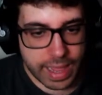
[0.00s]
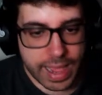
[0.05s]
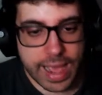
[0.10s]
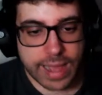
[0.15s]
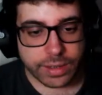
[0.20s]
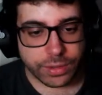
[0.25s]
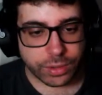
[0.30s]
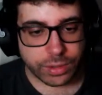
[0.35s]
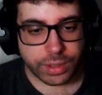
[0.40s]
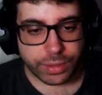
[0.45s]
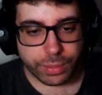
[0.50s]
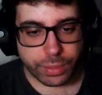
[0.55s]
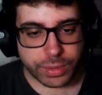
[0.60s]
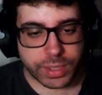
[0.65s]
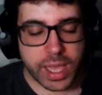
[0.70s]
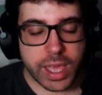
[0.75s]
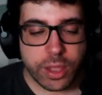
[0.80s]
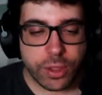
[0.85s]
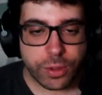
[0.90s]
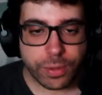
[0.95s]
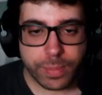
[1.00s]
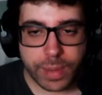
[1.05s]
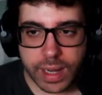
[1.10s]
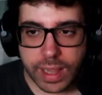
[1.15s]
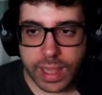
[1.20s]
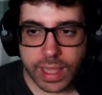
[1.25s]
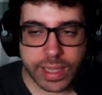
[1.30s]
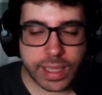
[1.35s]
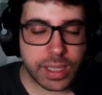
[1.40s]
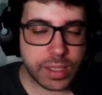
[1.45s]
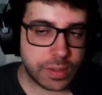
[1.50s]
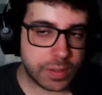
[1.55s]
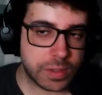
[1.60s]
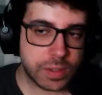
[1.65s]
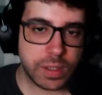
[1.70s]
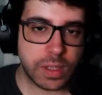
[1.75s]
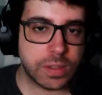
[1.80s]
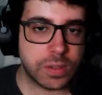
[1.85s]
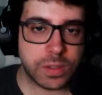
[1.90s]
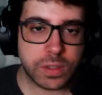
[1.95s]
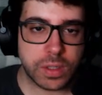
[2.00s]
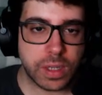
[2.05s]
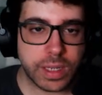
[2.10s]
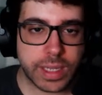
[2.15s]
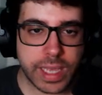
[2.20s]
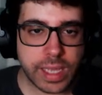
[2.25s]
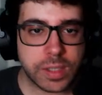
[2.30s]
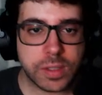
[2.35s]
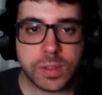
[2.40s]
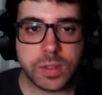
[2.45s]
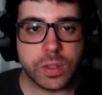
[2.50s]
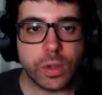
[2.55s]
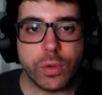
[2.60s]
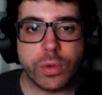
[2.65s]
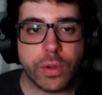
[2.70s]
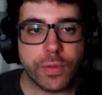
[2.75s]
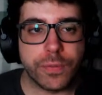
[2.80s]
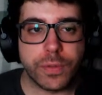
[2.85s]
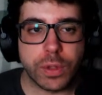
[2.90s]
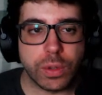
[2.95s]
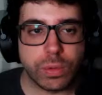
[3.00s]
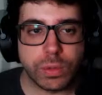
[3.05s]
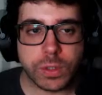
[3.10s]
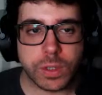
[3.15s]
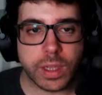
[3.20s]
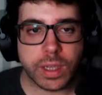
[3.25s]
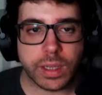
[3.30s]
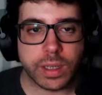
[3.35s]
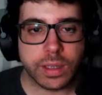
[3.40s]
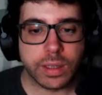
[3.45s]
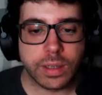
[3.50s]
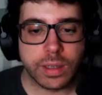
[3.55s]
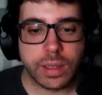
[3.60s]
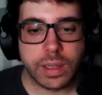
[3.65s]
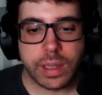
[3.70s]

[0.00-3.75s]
handle the rotation, but like it gets so confusing,